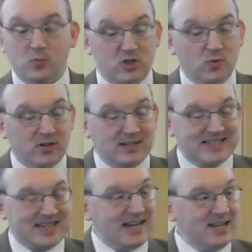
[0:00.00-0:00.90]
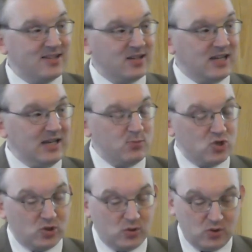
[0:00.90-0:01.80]
which were designed to keep
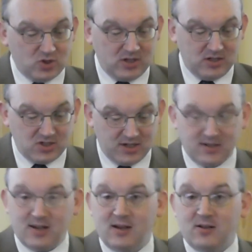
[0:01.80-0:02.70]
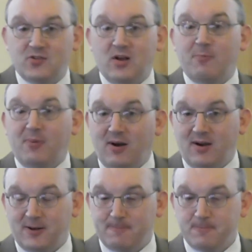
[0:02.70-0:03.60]
Jews and Gentiles apart.